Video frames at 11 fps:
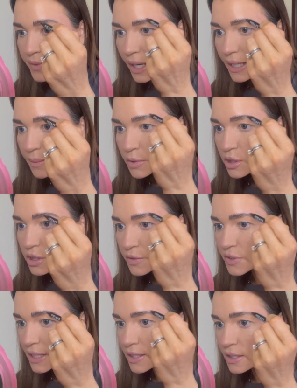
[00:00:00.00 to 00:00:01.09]
And I must have
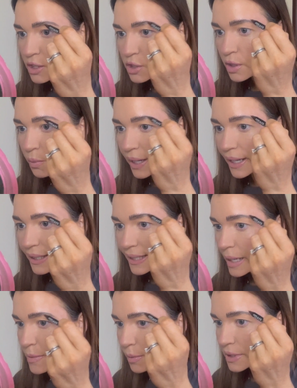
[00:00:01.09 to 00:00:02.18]
seen, there's no way I
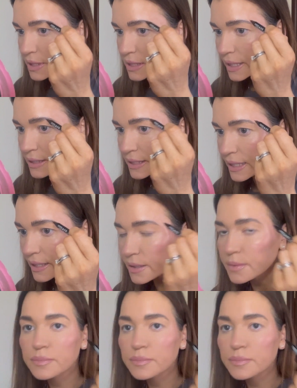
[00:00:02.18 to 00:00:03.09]
came up with this idea.